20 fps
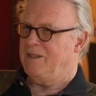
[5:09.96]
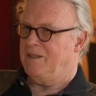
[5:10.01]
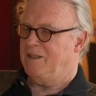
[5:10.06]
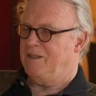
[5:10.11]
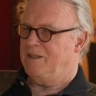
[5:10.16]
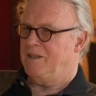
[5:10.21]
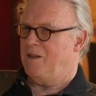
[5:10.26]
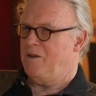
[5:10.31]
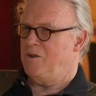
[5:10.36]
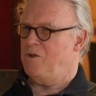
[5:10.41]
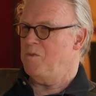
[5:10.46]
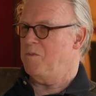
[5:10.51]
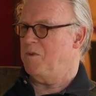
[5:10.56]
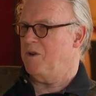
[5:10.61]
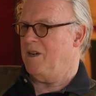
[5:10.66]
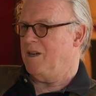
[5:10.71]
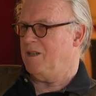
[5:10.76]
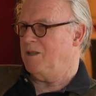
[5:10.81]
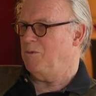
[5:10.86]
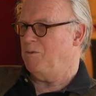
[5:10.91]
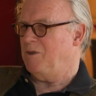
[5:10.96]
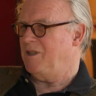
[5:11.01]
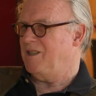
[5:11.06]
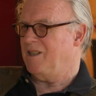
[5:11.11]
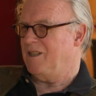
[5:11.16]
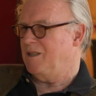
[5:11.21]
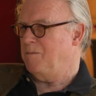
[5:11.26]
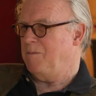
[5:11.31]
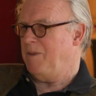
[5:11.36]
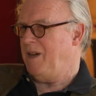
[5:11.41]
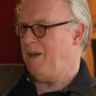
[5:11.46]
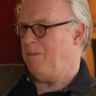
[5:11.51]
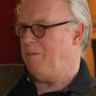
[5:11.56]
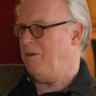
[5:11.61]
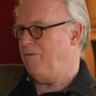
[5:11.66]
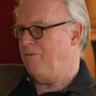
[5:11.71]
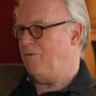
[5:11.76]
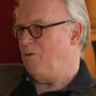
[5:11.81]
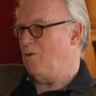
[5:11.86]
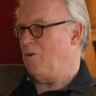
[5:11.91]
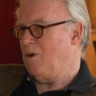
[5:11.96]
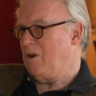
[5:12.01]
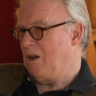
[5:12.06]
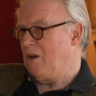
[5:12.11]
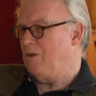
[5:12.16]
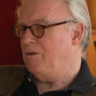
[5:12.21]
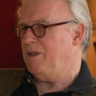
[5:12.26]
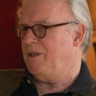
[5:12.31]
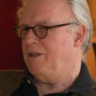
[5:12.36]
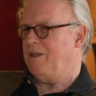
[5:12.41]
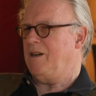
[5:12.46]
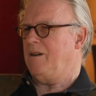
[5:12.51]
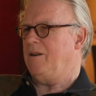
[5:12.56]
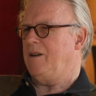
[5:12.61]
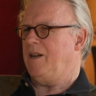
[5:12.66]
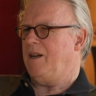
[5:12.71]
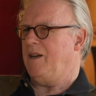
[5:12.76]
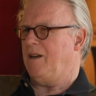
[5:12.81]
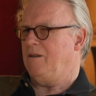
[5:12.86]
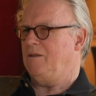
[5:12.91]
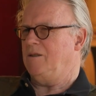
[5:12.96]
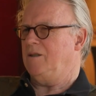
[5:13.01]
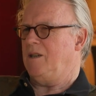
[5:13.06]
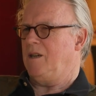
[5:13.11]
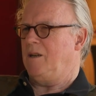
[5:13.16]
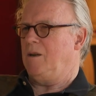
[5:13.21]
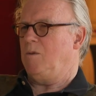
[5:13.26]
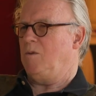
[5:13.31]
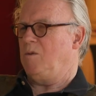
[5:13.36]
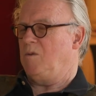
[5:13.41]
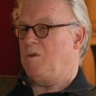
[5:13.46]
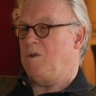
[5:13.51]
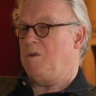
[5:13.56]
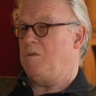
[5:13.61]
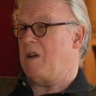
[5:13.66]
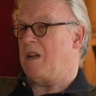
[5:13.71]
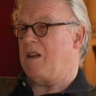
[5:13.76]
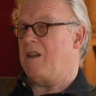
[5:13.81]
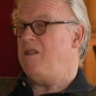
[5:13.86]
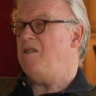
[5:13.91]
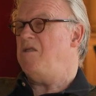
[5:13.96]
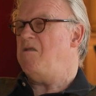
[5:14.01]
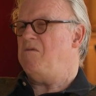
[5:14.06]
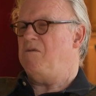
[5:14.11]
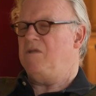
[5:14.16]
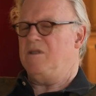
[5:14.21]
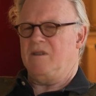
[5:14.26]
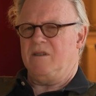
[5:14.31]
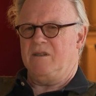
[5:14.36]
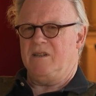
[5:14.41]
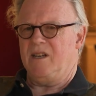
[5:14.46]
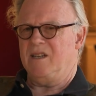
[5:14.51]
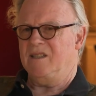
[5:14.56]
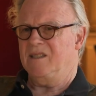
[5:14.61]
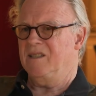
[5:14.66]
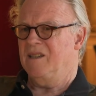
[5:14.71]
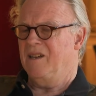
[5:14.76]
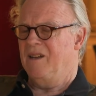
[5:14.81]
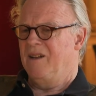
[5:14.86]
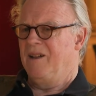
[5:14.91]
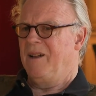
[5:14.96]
It's is a new production we just made before closing down the house, and we had a huge success.